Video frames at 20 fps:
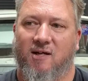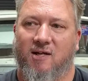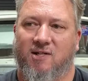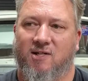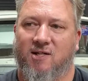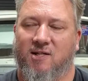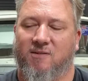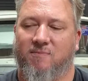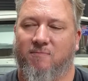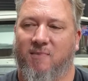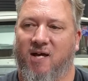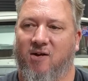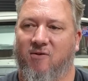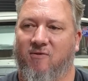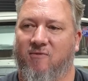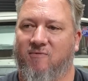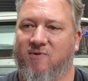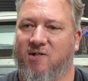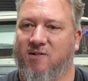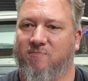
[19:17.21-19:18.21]
It's just a
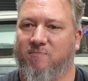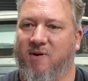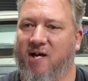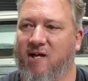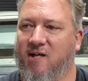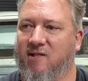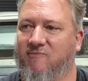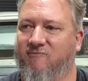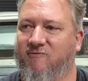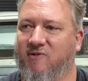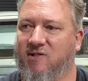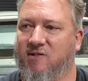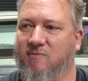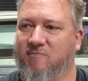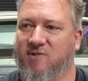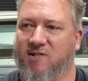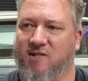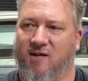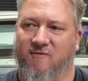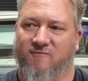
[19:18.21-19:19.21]
matter of just paying for
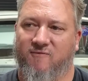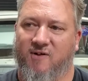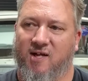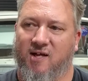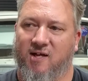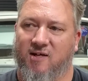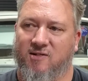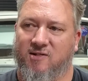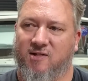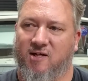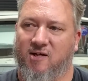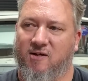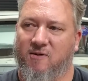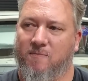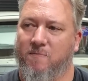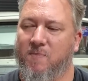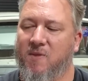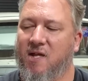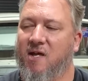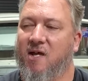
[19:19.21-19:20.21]
some stuff now. So
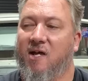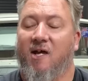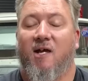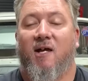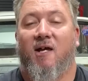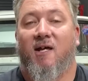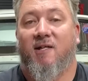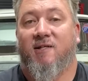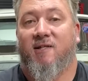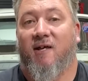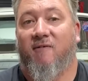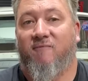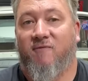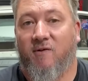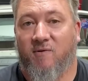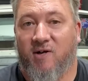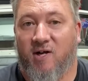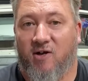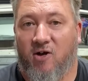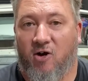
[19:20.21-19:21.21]
if
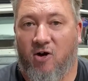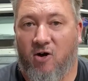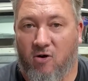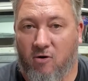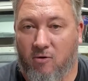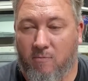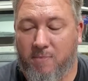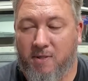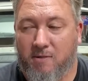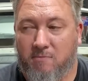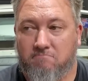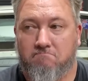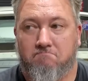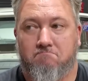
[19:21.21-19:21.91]
you want to help,